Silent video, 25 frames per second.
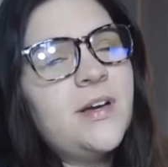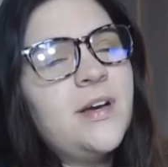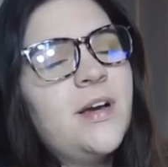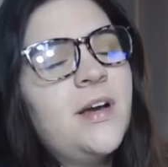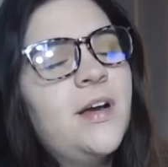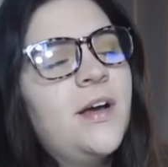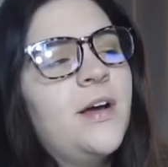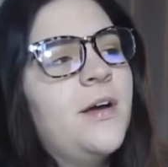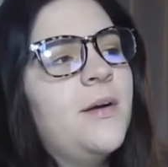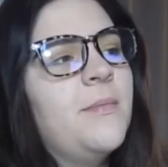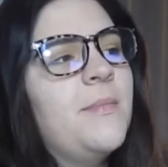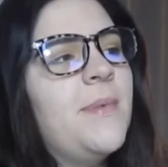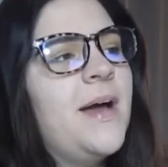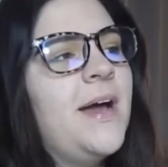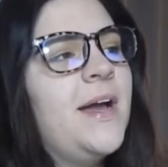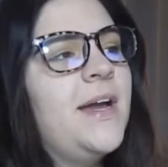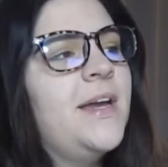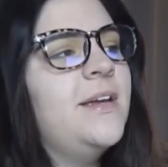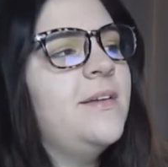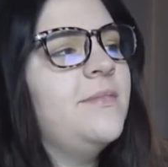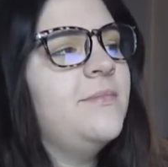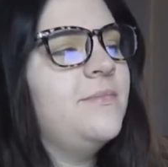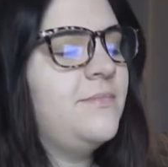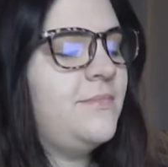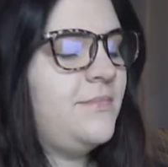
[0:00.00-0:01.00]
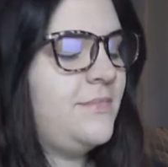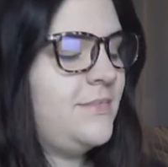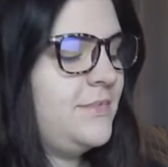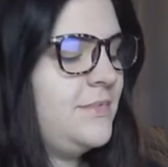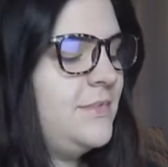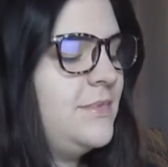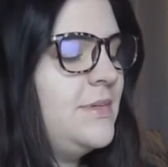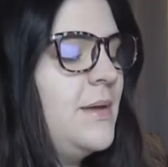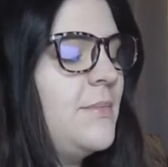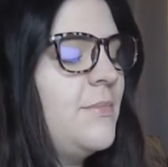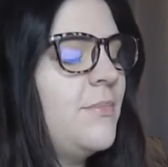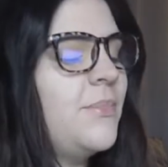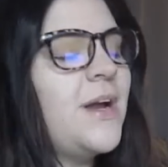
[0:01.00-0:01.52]
I
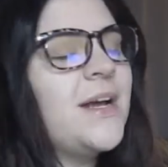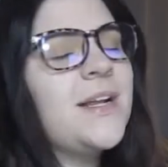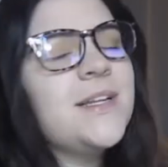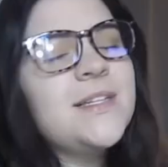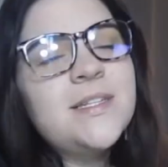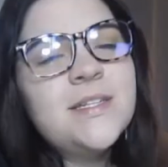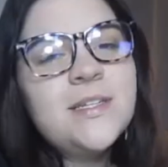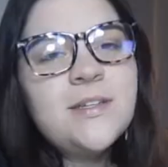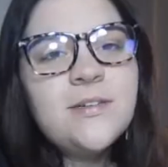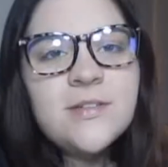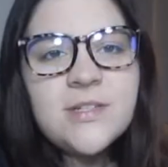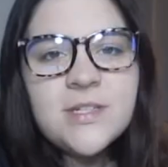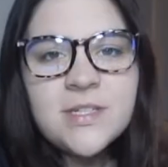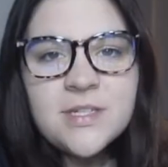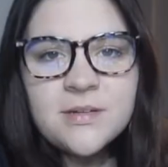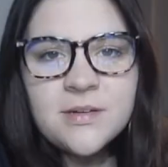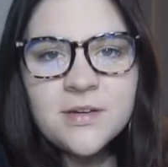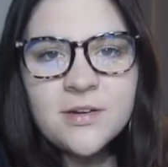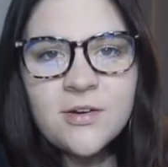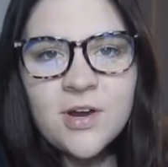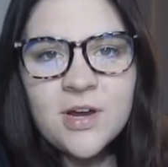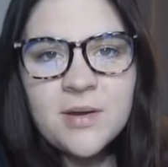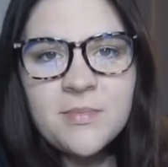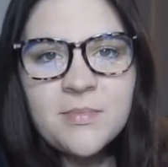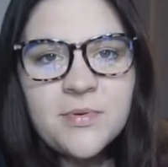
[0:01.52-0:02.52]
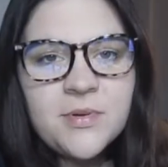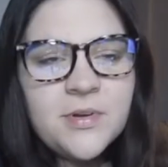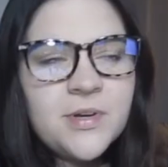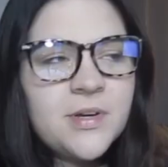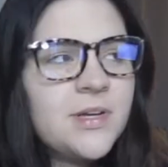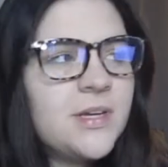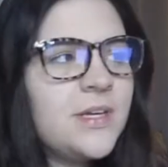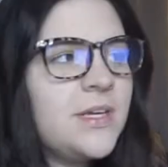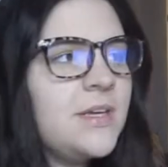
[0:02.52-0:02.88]
am practicing using a grade book,